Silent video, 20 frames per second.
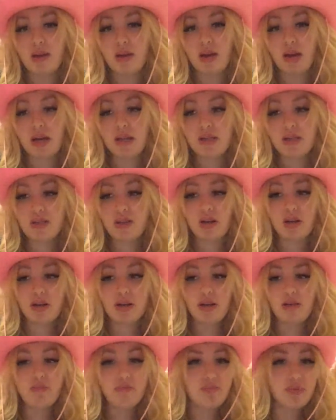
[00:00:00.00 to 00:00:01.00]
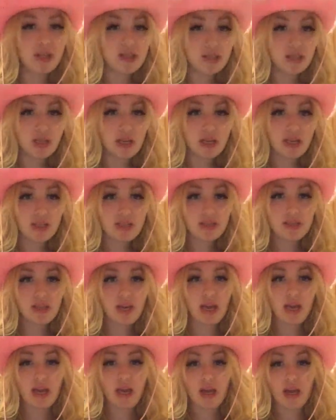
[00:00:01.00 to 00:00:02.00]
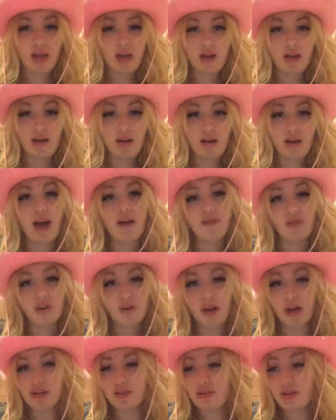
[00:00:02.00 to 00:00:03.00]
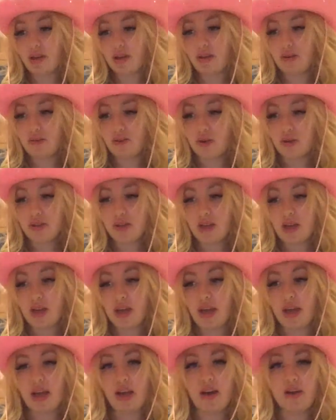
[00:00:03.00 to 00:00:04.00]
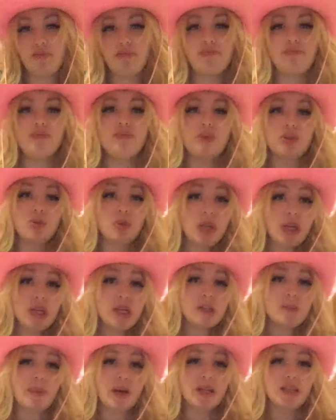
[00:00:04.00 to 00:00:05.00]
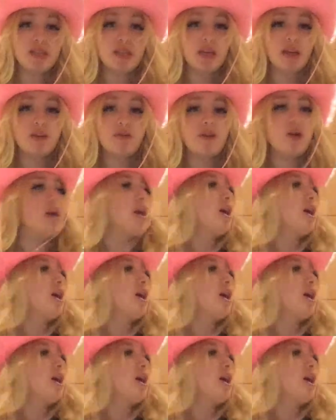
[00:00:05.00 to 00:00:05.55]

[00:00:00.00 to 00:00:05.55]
I started a business and after graduating university and it's really expensive.